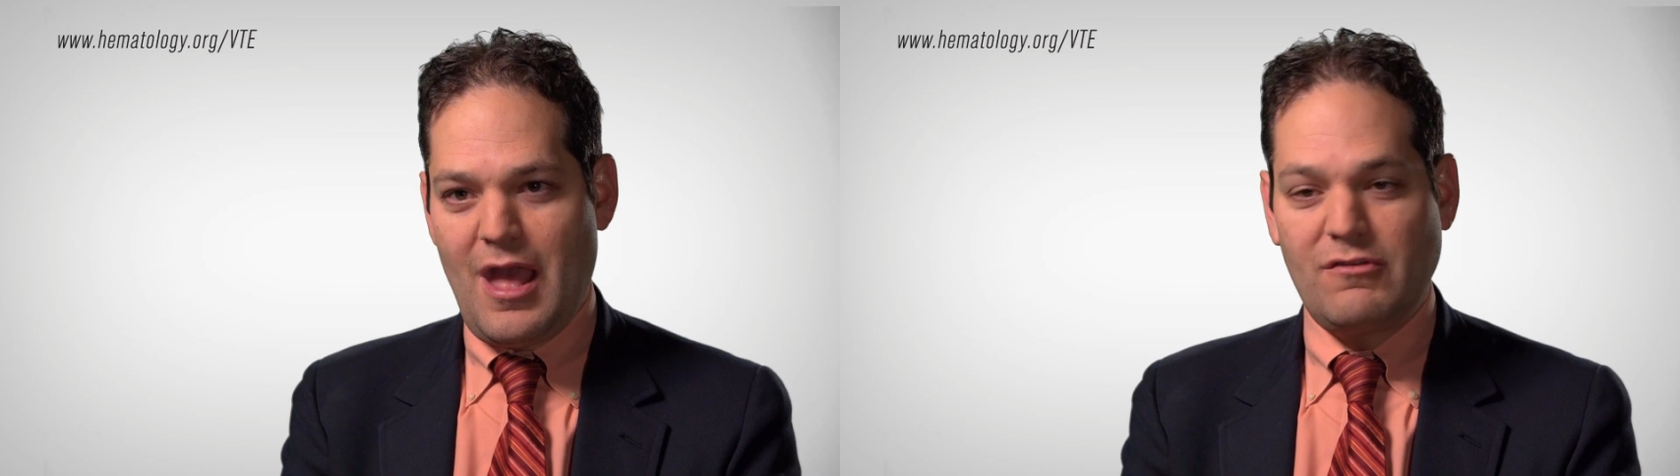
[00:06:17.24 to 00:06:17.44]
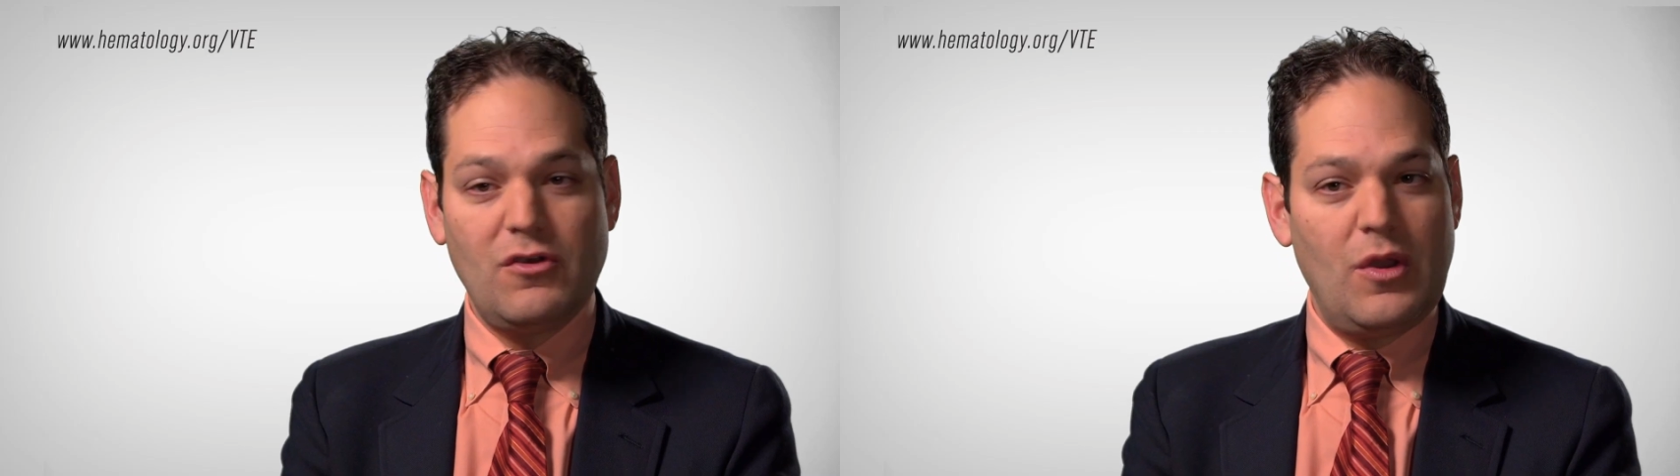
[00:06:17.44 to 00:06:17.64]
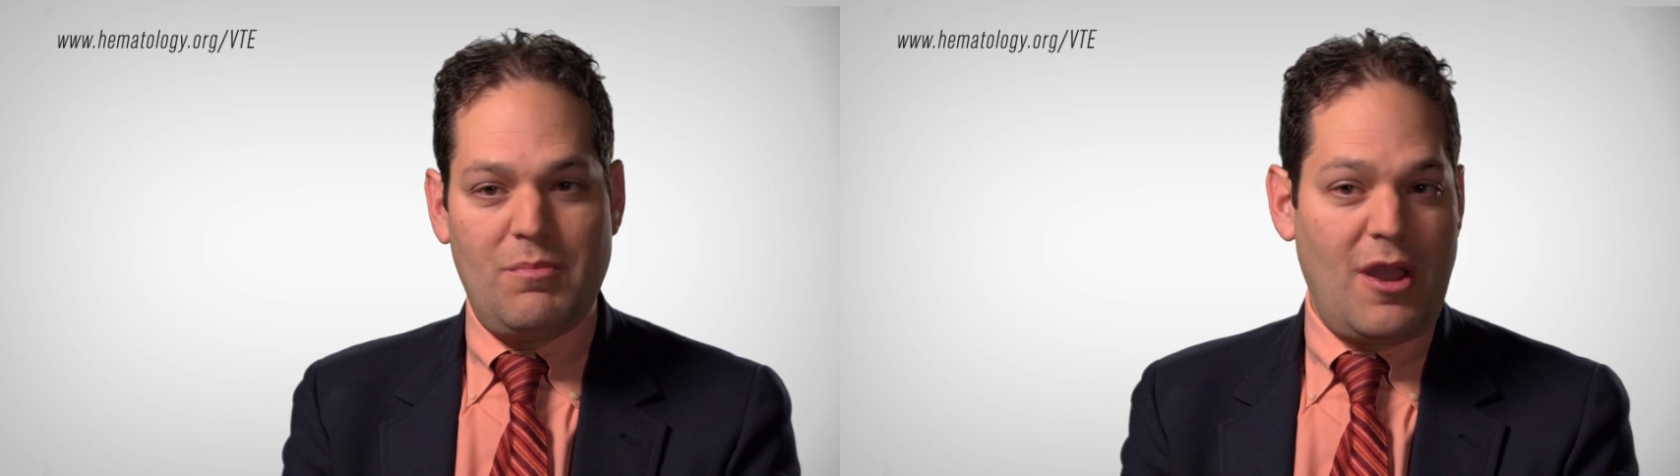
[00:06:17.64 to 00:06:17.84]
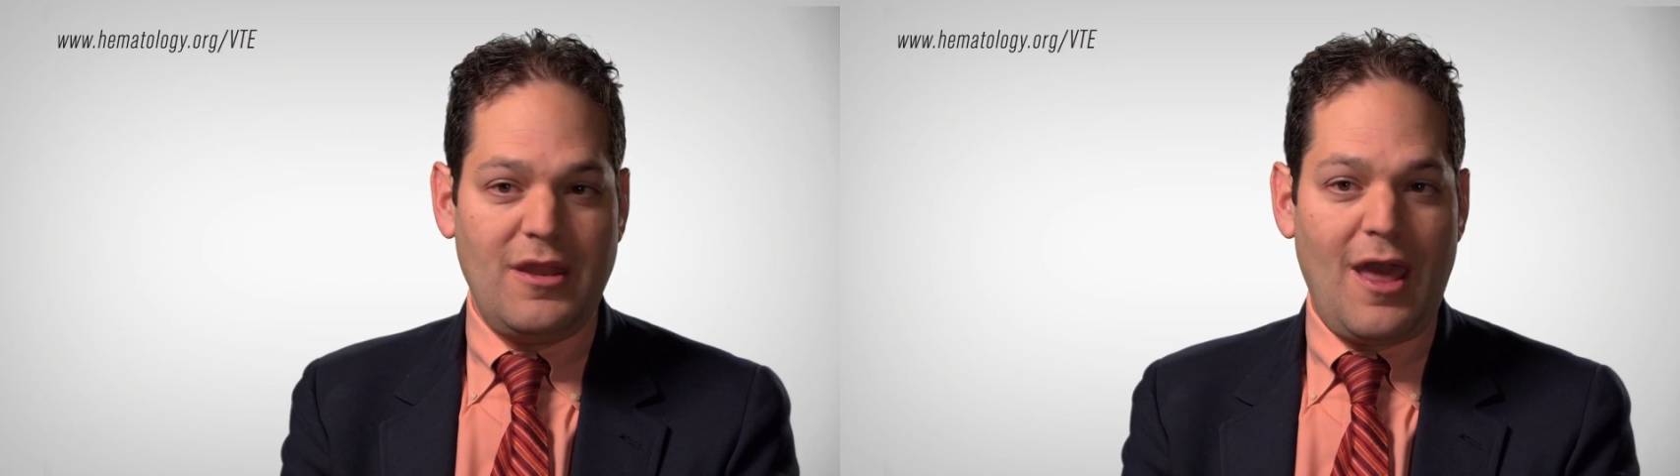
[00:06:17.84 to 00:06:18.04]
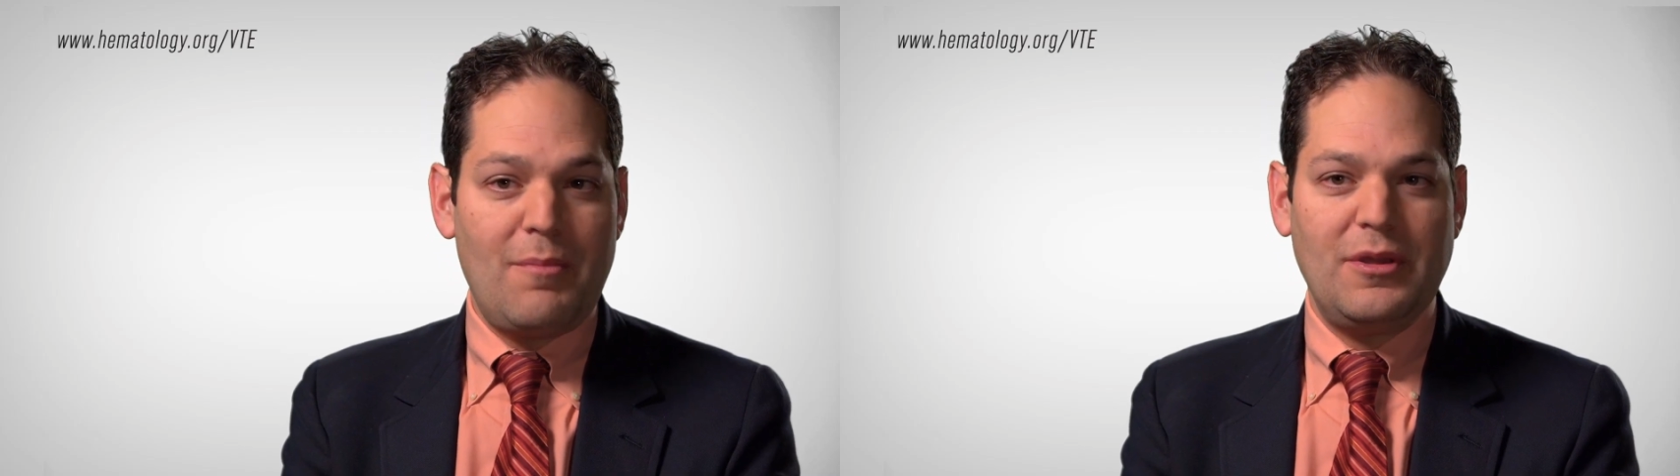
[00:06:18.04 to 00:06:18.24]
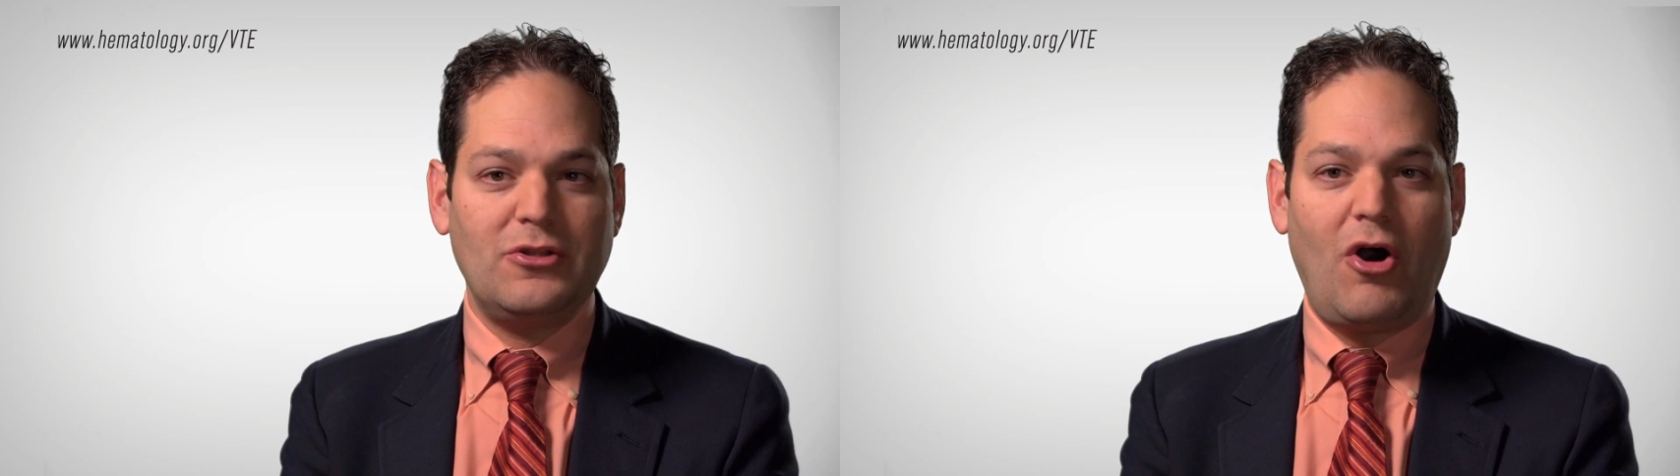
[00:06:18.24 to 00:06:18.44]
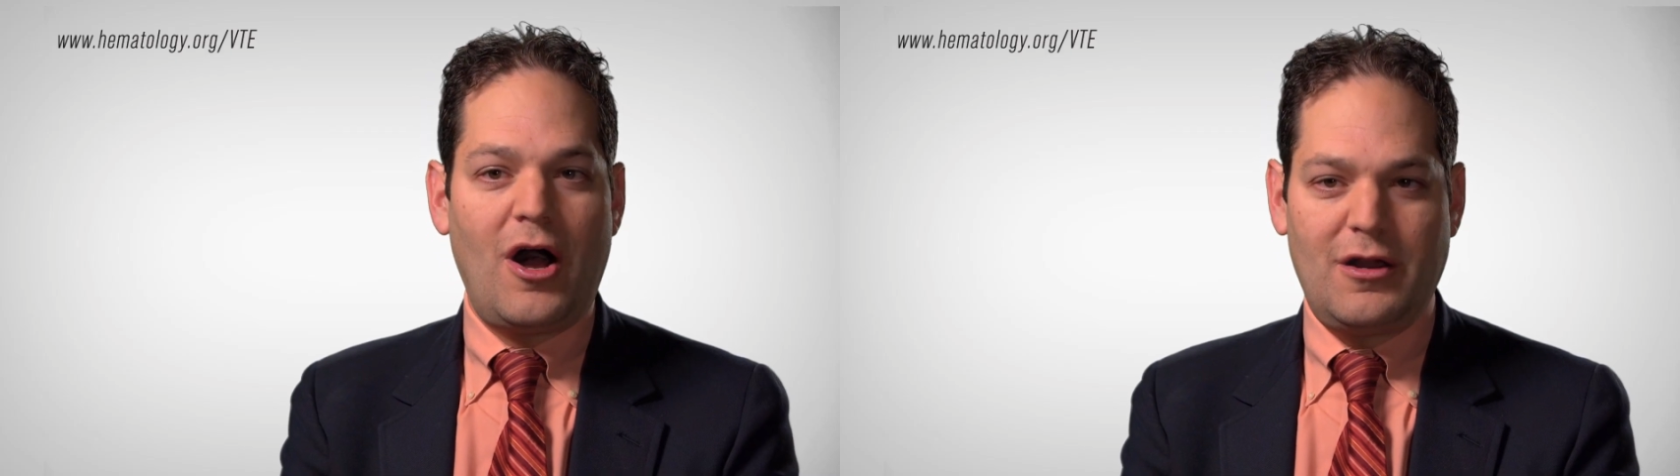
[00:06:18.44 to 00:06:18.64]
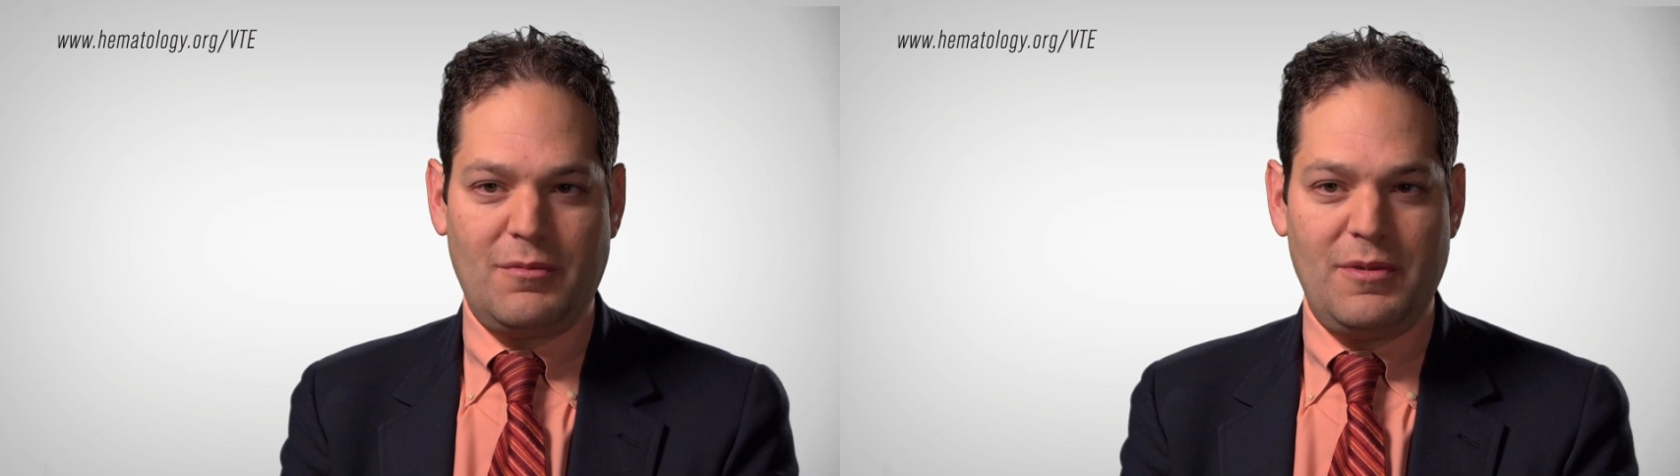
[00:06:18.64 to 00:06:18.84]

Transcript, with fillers: And so it might not be long